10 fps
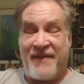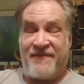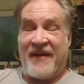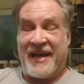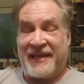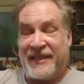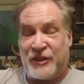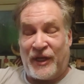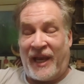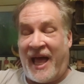finally,
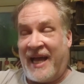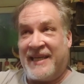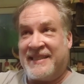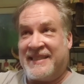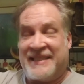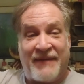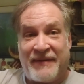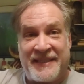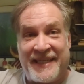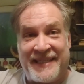July
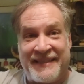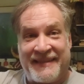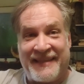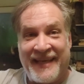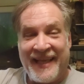17th,